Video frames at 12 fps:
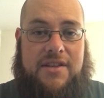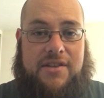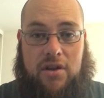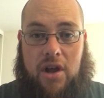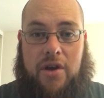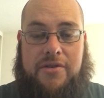
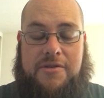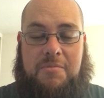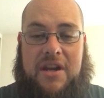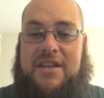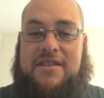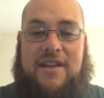close,
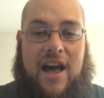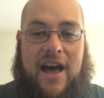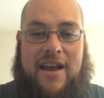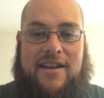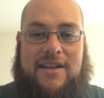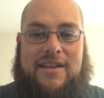but he's
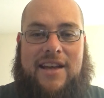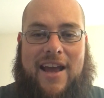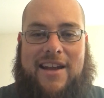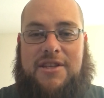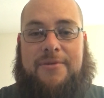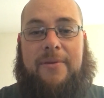not.
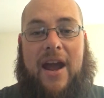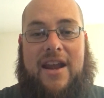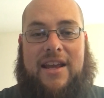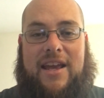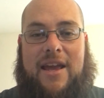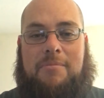And he's
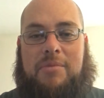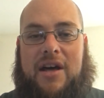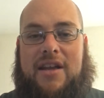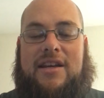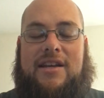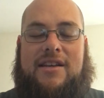fighting it,
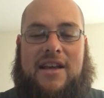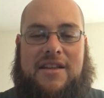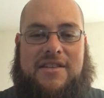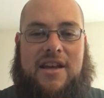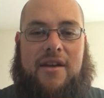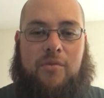but
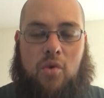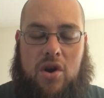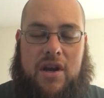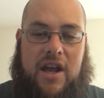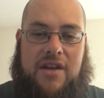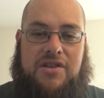instead of
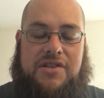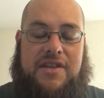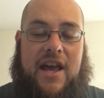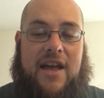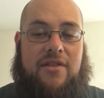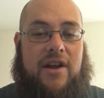working on just
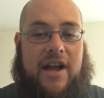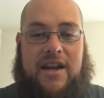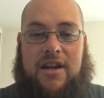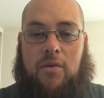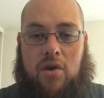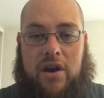say, hey, look, I
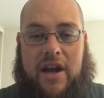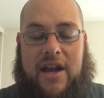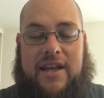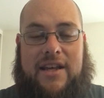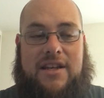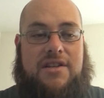need to work
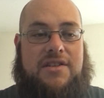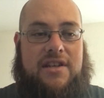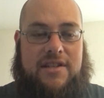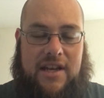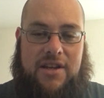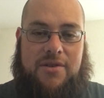on it, he just
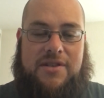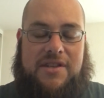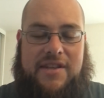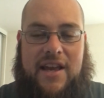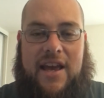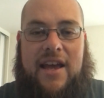continues to
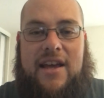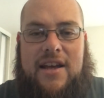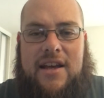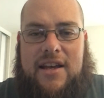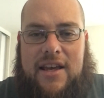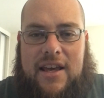say,
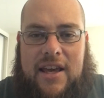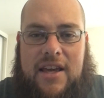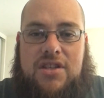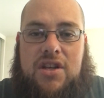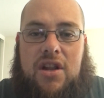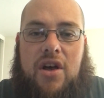
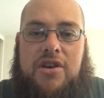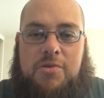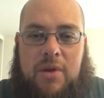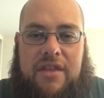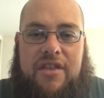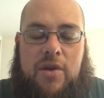he's close,
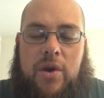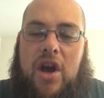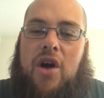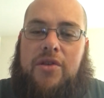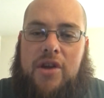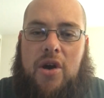when I think we
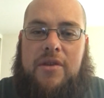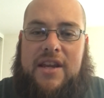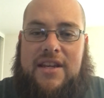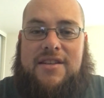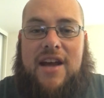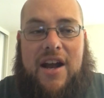all know that
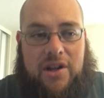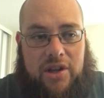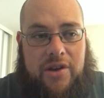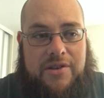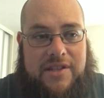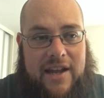he's not
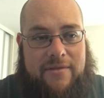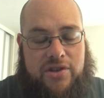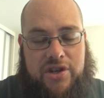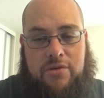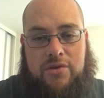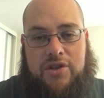close. And after
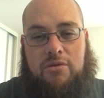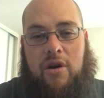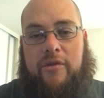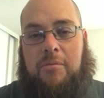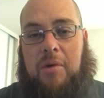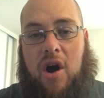shooting 2
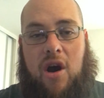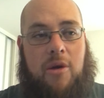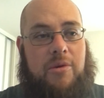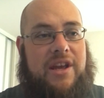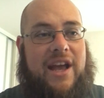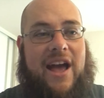over par,
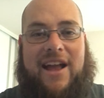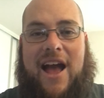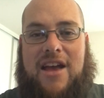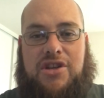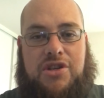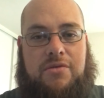when you got
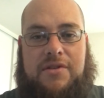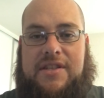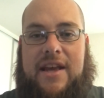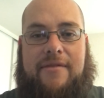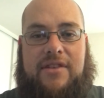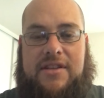guys shooting
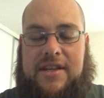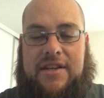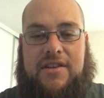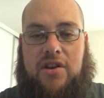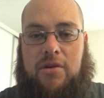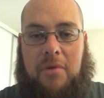7,
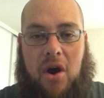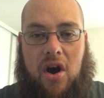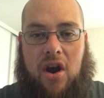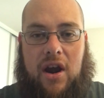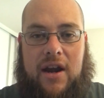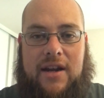6 under
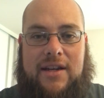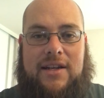par,